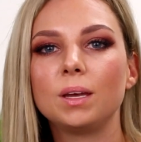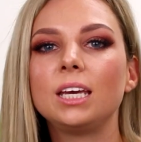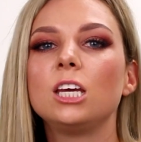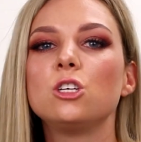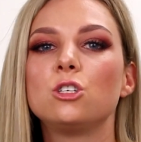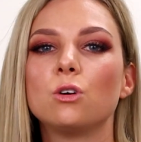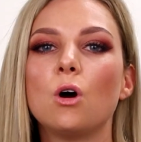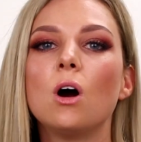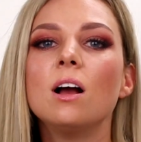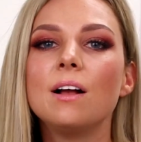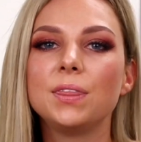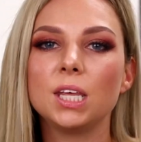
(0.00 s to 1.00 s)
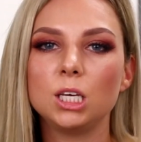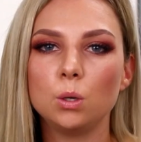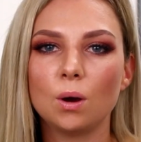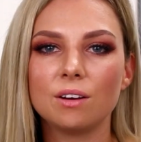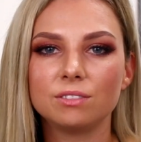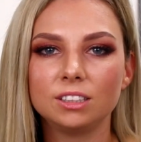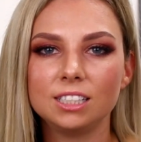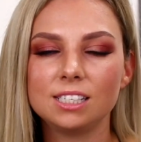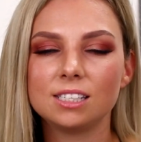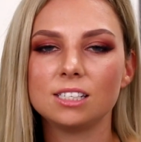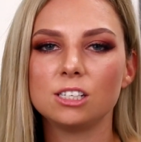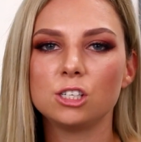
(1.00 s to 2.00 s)
making sure that you have
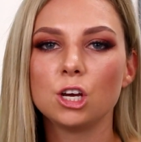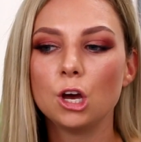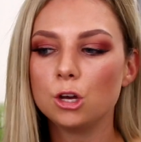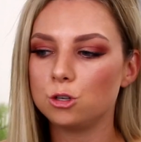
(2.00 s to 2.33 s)
listened